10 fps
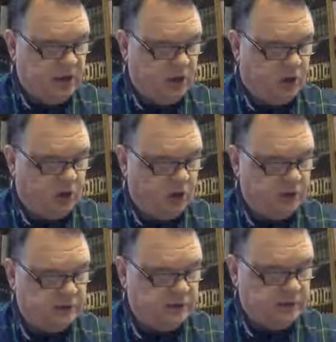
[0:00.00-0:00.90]

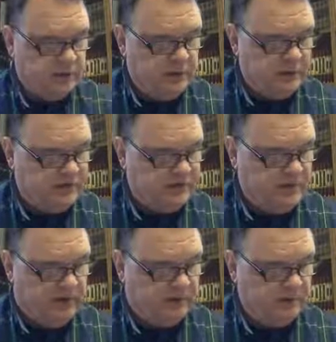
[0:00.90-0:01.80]
called
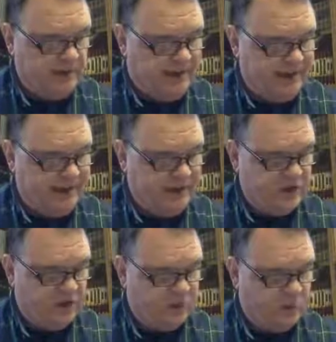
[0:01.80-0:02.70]
Sodom and
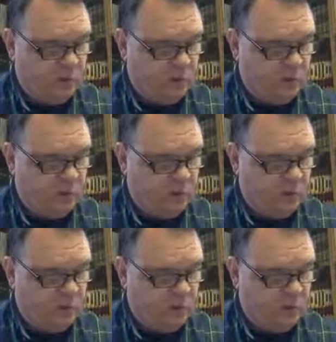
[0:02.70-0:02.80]
Egypt,